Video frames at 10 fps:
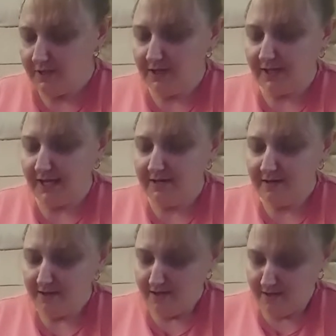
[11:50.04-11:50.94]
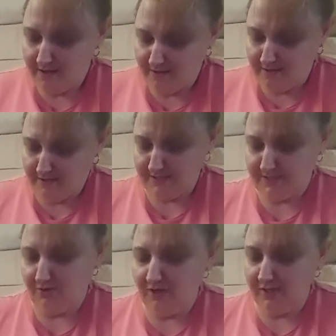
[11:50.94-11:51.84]
and again, that's
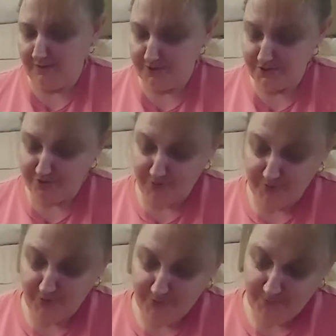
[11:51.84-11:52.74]
got a little screw